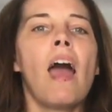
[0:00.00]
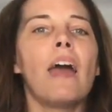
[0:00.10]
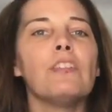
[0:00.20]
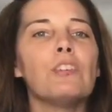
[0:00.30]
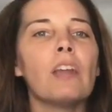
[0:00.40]

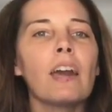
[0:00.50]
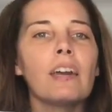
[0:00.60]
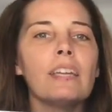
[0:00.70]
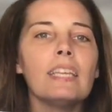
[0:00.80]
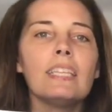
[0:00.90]
and you're not
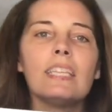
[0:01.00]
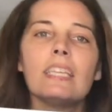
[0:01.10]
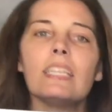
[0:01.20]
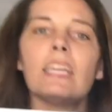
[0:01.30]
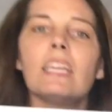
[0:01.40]
going to
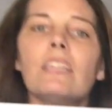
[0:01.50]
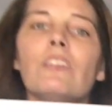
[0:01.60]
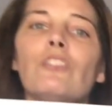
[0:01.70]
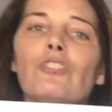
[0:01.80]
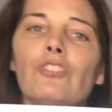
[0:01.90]
need it
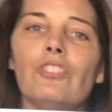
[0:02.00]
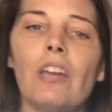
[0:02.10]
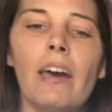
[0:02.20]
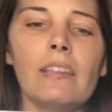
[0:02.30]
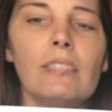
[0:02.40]

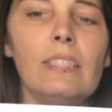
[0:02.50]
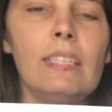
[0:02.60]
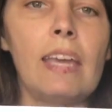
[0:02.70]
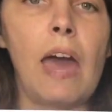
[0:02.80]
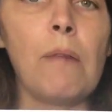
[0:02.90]
just
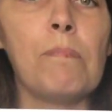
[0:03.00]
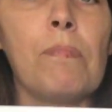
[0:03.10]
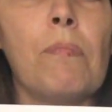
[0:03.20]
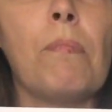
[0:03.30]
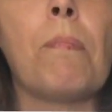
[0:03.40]
yet,
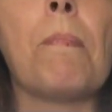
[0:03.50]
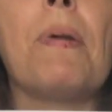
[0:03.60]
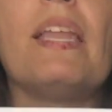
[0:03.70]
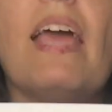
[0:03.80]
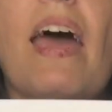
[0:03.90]

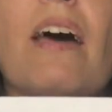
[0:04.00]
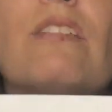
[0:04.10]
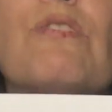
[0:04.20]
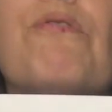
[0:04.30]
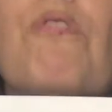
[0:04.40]
but it
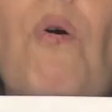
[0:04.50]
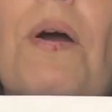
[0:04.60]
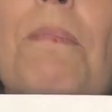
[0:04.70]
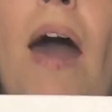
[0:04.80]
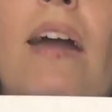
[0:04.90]
has
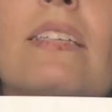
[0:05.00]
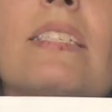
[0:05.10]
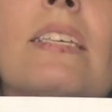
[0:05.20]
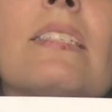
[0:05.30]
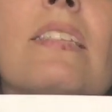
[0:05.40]
4
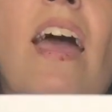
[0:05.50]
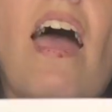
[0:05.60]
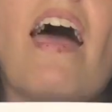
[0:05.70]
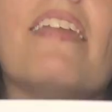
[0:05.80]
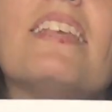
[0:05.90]
boxes,
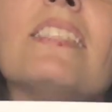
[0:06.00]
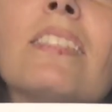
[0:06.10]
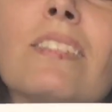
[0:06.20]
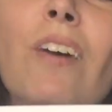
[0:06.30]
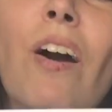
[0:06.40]
and this
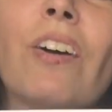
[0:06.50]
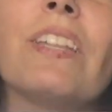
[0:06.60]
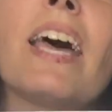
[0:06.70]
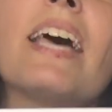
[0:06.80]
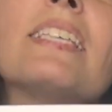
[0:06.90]
is called
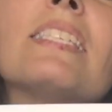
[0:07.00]
a